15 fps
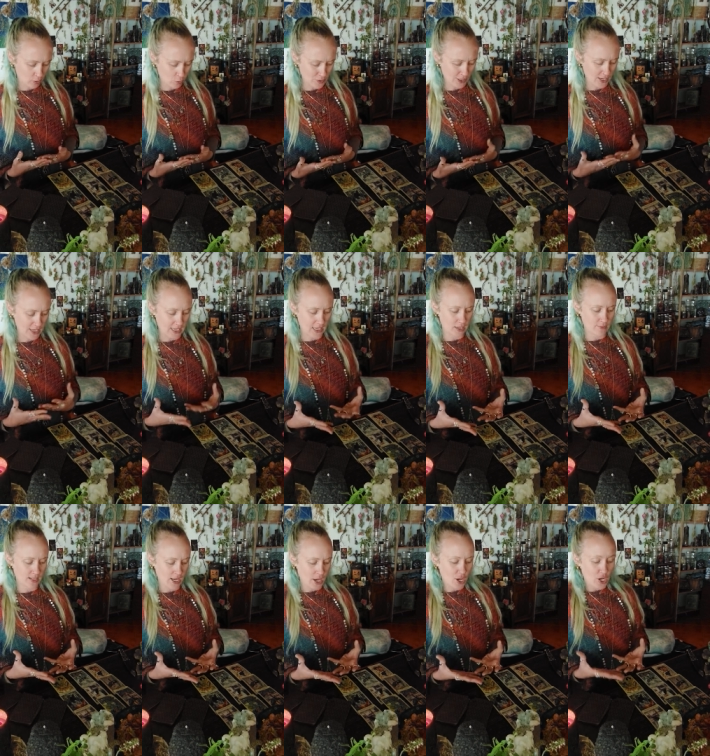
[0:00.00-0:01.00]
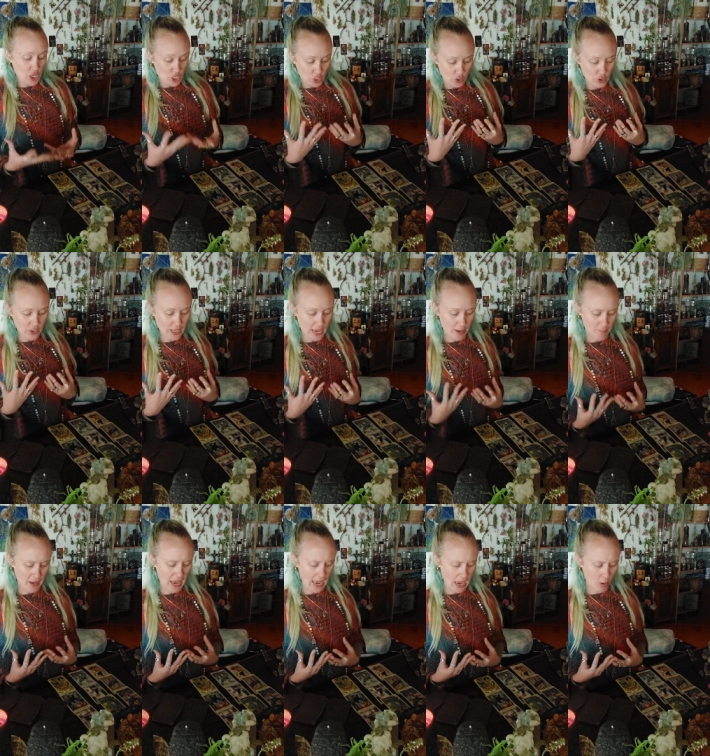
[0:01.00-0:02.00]
Also gives you that
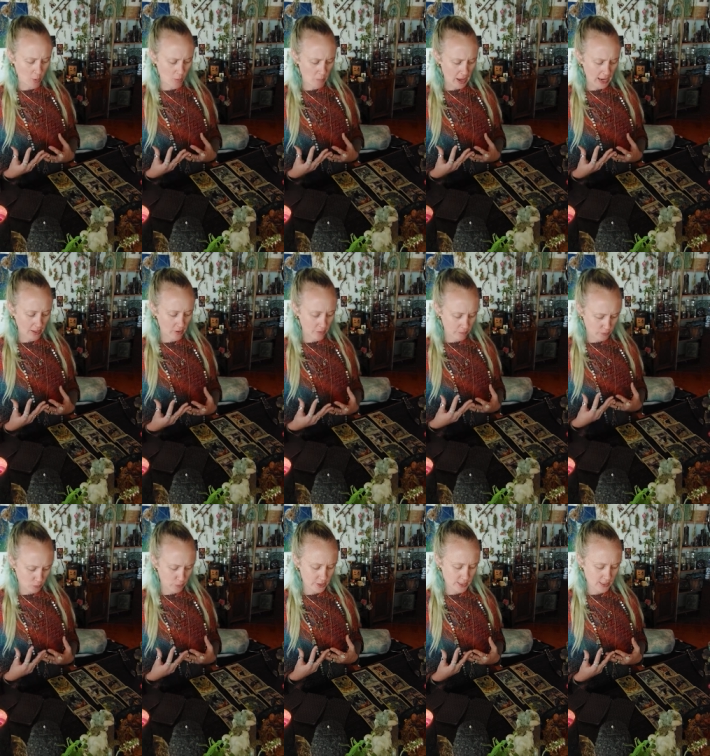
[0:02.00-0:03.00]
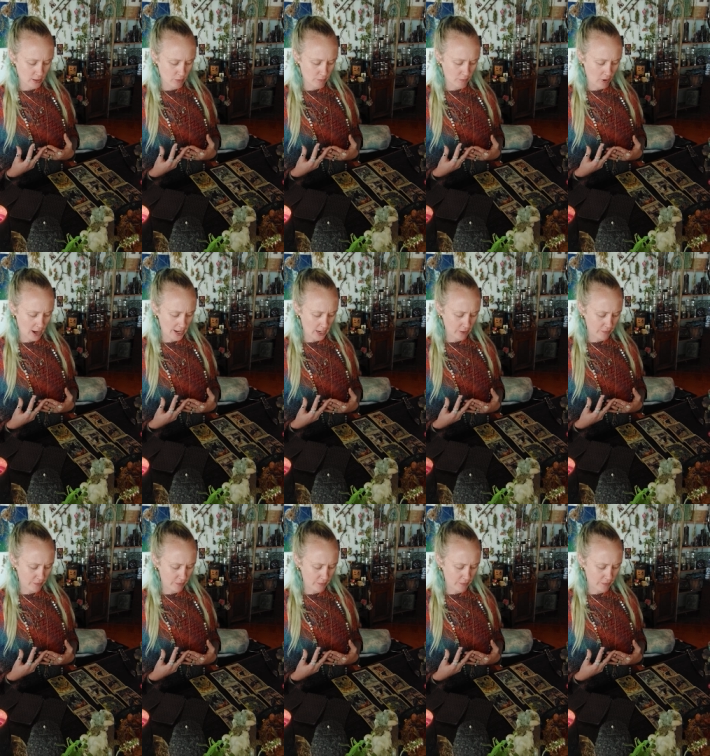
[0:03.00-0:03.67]
power back of yourself, right?